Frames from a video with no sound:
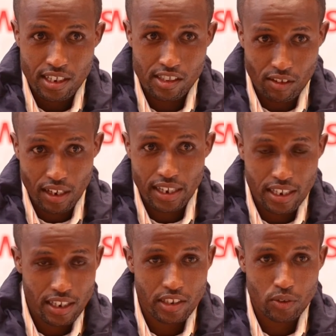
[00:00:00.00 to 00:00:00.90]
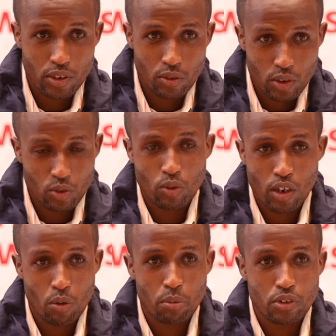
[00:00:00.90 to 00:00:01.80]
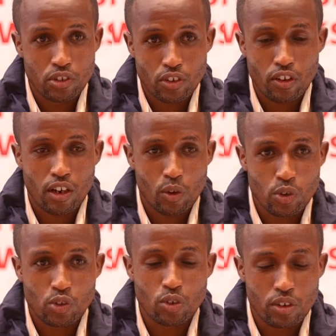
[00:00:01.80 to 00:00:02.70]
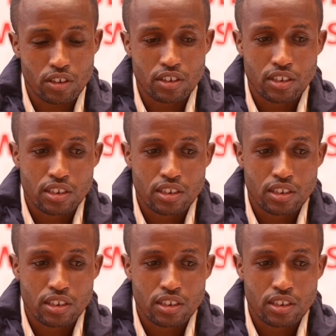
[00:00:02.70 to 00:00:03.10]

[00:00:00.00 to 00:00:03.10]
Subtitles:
It's not like English, when you want to do a composition or a good story,